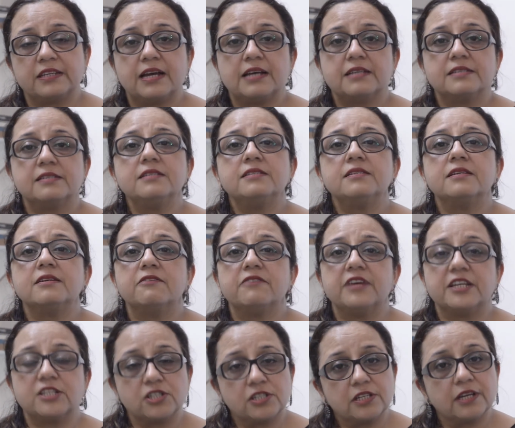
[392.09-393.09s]
acids in a
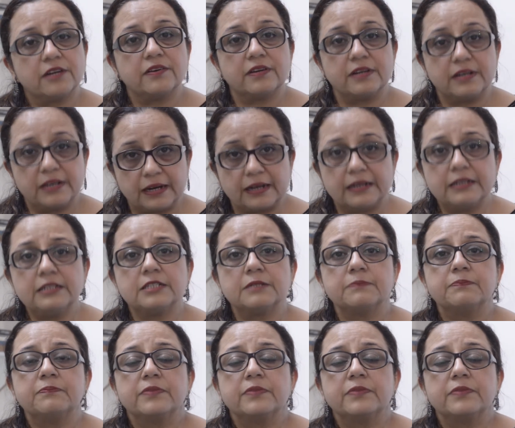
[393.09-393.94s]
vegetarian diet.